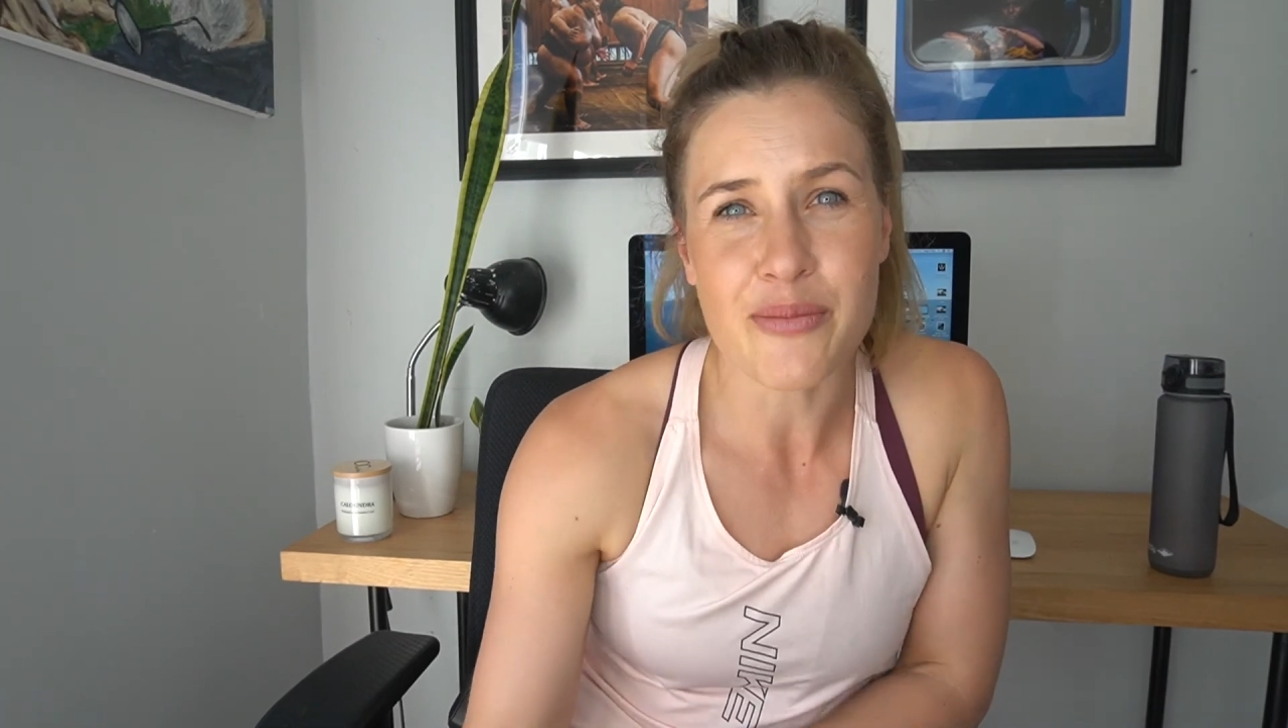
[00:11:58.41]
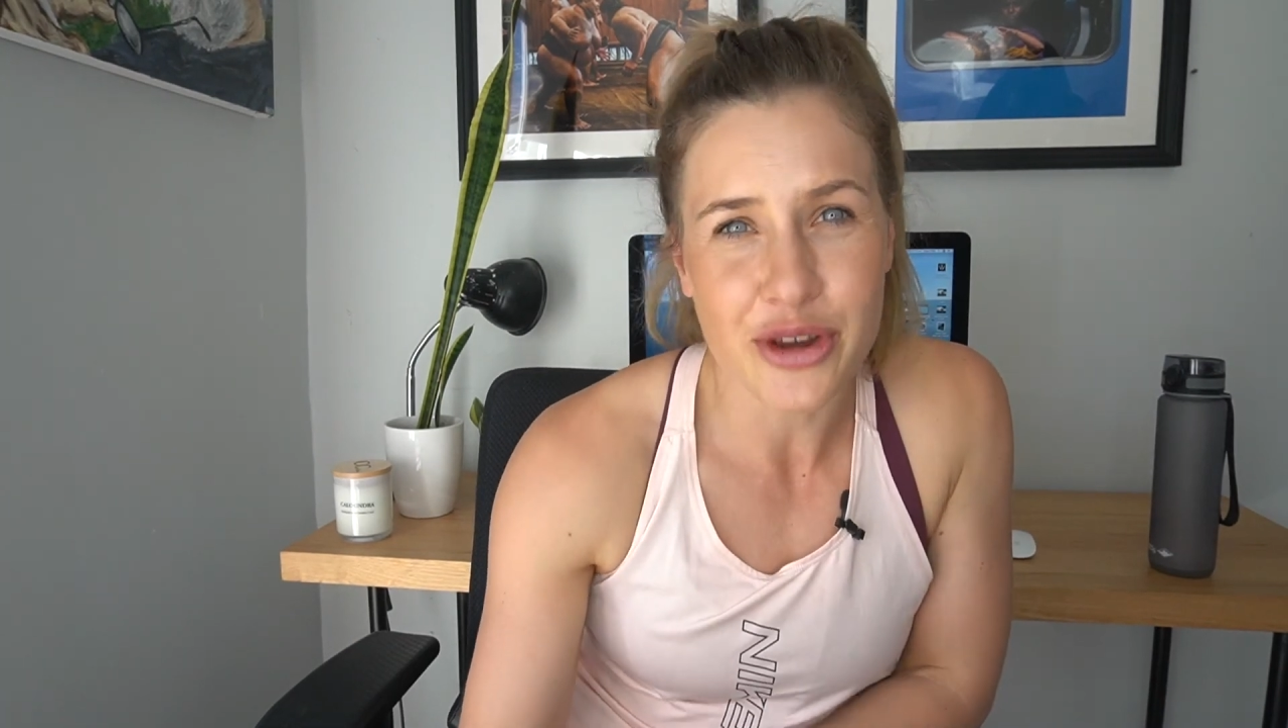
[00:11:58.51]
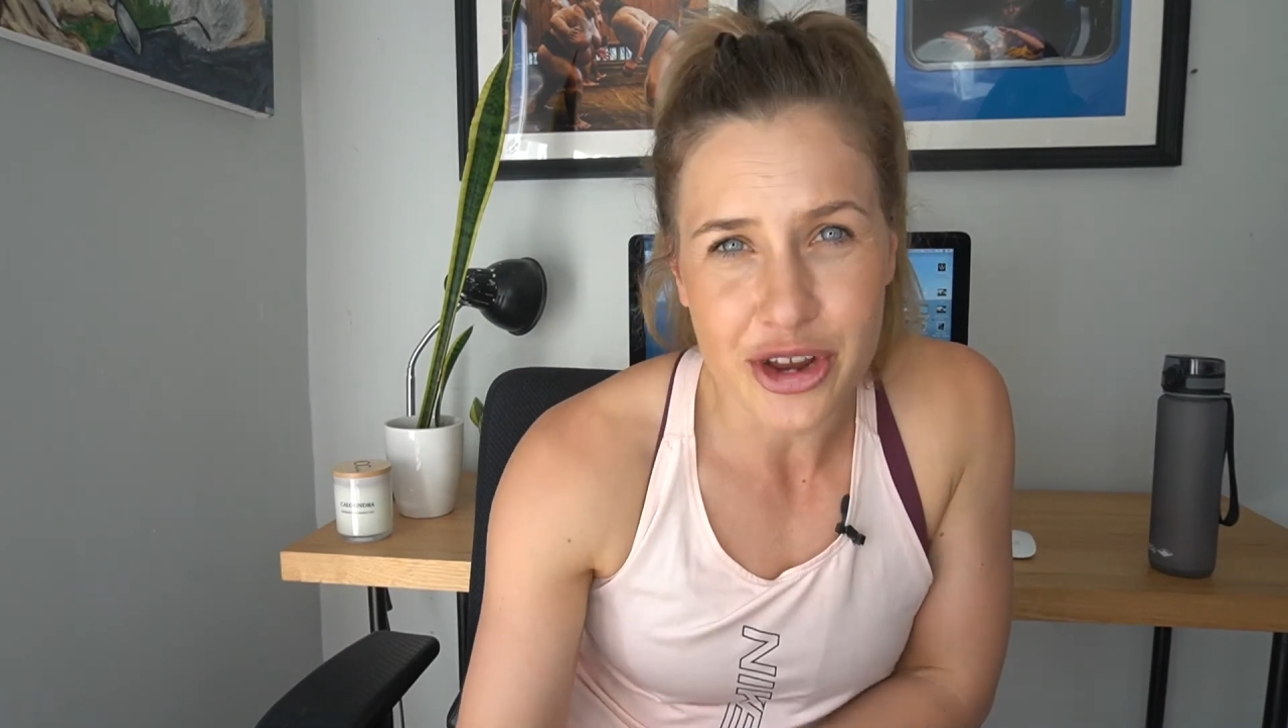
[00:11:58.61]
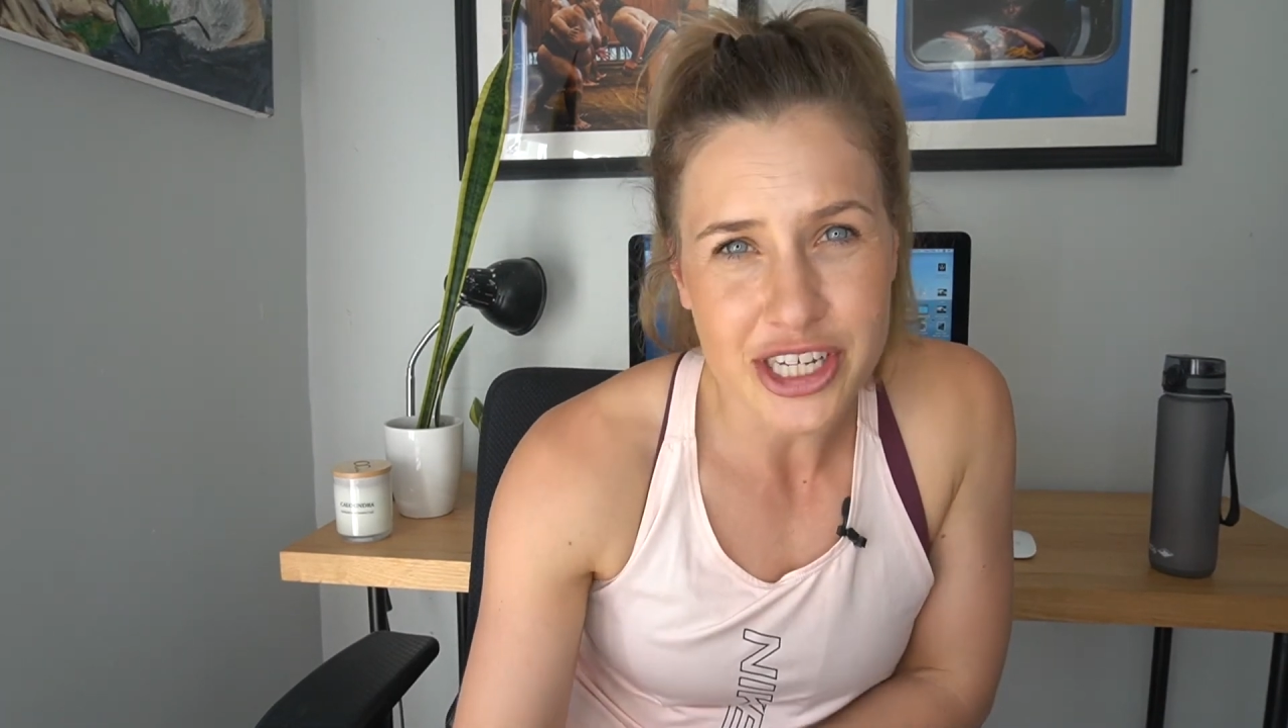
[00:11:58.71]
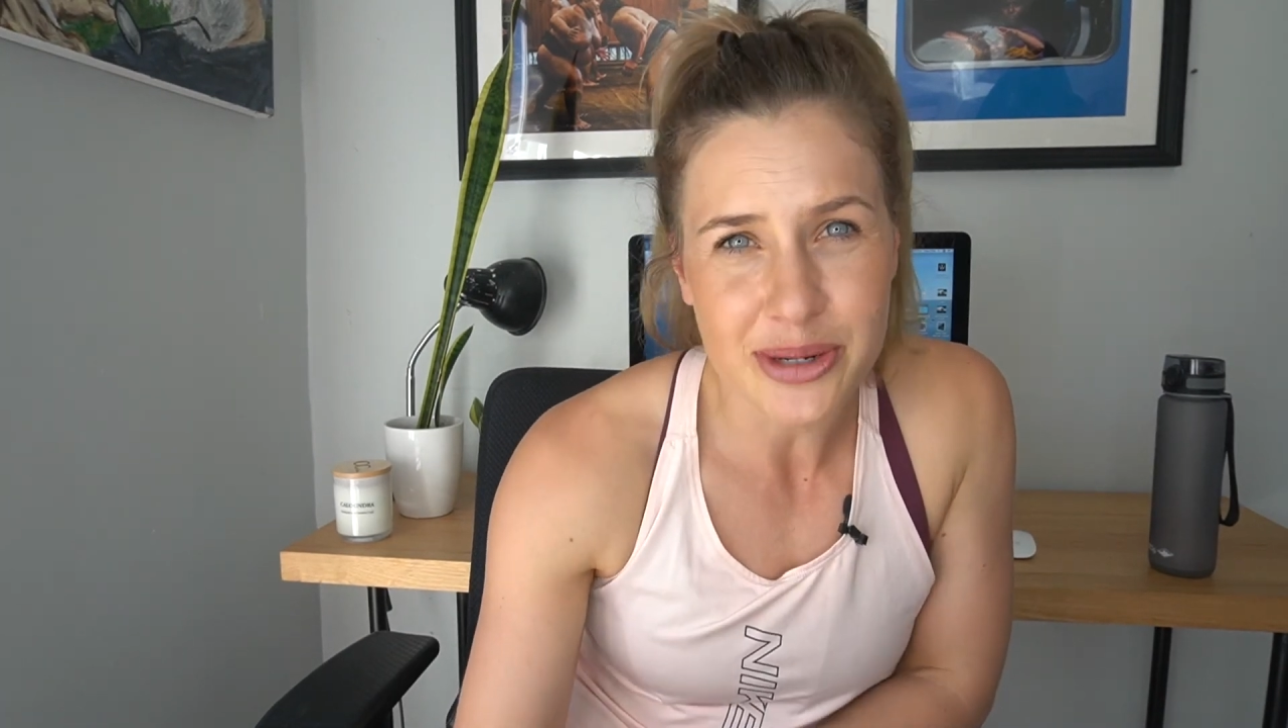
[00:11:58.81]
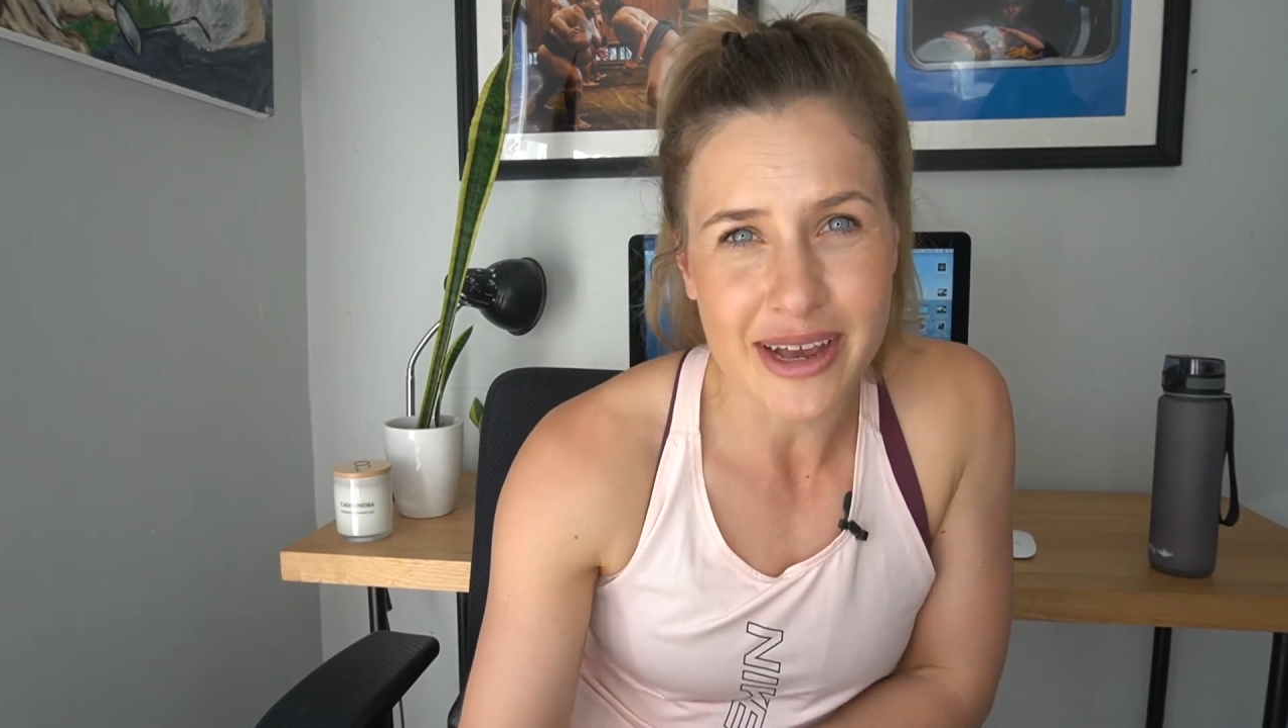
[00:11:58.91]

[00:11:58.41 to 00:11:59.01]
nurture